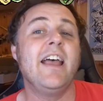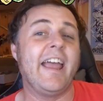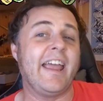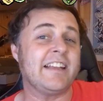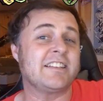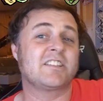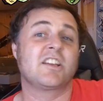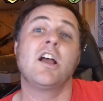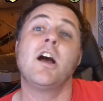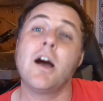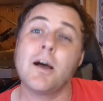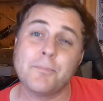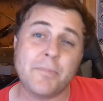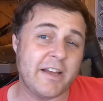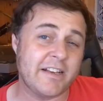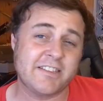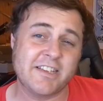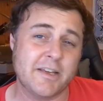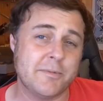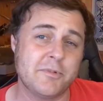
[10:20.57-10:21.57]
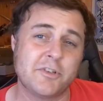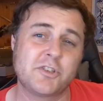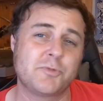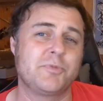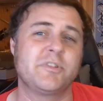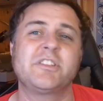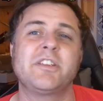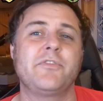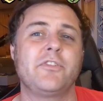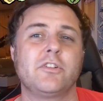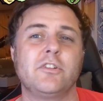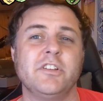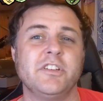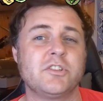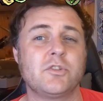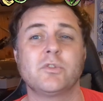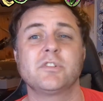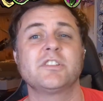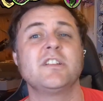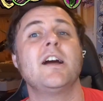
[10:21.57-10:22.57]
It's combat damage specifically,
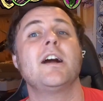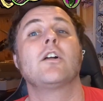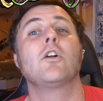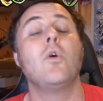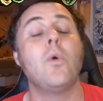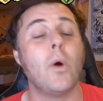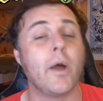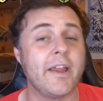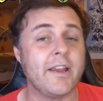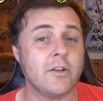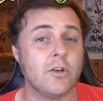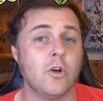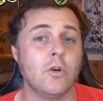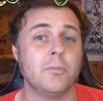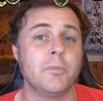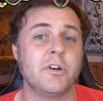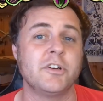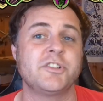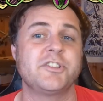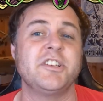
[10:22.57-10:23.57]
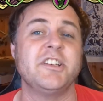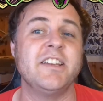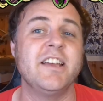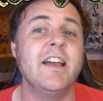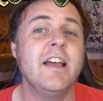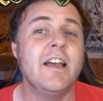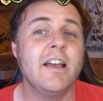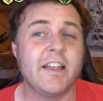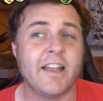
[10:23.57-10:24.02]
so it's not quite no mercy.